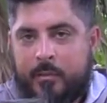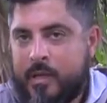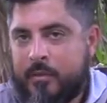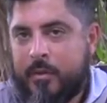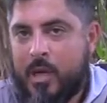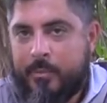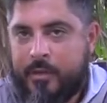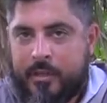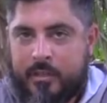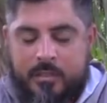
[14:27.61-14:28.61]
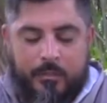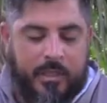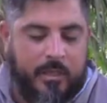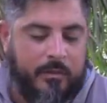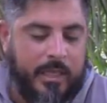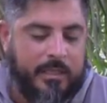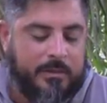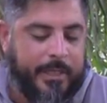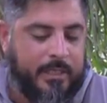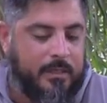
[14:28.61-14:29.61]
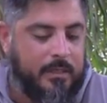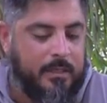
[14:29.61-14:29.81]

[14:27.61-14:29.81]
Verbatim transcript: private property or something of that aspect.